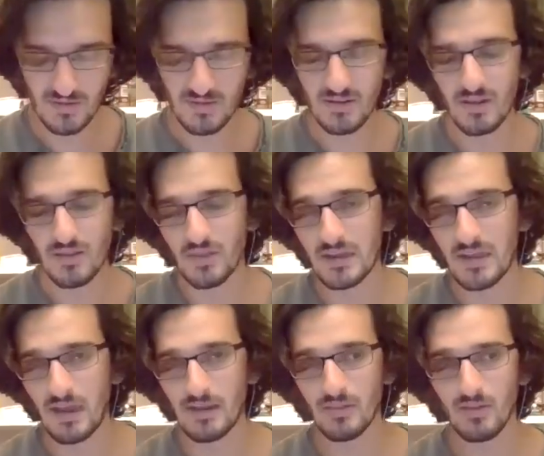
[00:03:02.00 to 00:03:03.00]
and then he
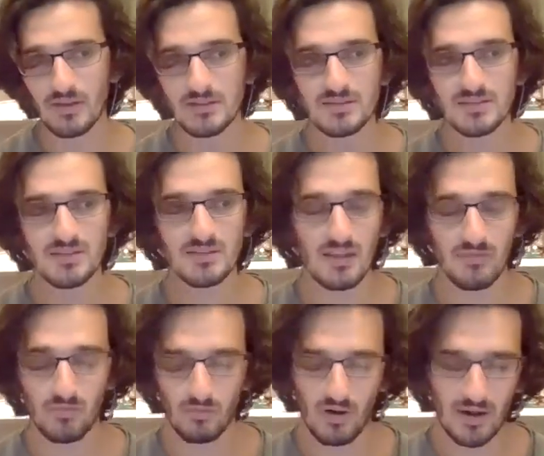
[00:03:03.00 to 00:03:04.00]
highlights a
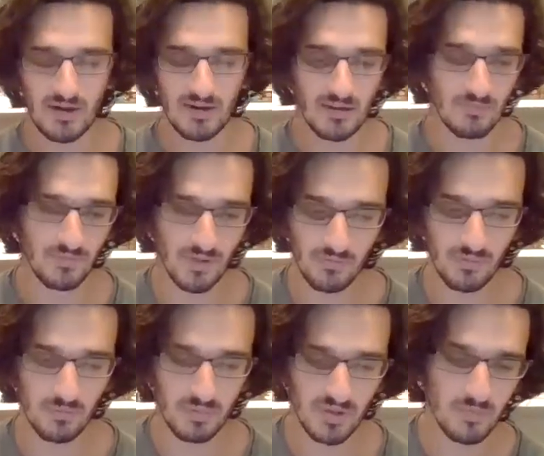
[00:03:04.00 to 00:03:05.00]
variety of
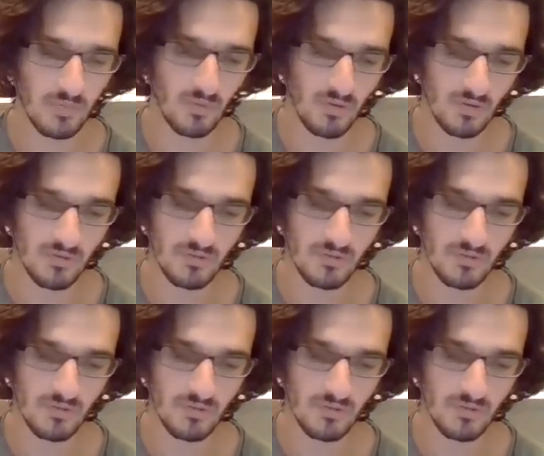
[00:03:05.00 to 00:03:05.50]
different people,